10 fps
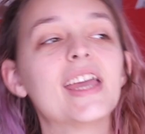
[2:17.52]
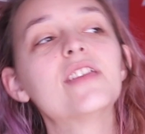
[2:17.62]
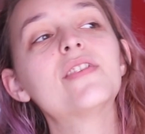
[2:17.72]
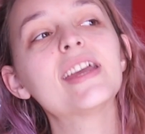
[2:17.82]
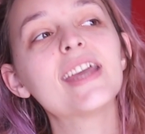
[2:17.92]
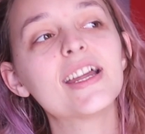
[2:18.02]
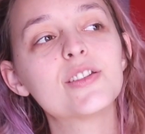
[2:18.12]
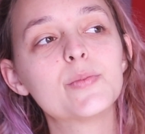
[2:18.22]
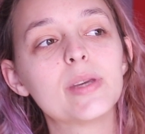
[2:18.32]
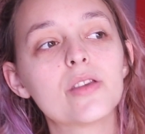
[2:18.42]
If I had
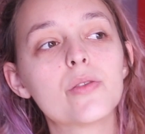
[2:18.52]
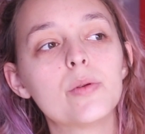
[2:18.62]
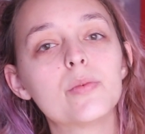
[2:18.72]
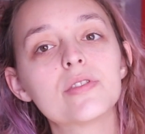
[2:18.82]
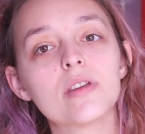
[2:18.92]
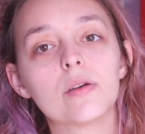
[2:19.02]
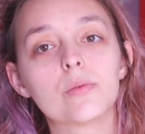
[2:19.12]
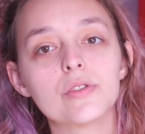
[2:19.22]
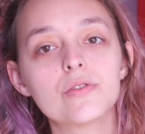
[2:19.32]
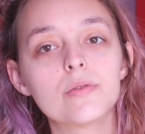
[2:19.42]
to pick three books I
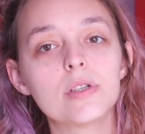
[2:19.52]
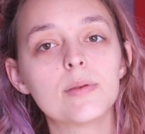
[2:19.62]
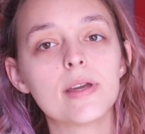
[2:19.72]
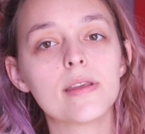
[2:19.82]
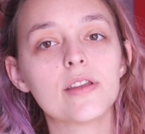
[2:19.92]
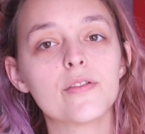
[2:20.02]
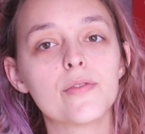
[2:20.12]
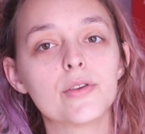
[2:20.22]
want to read by the end of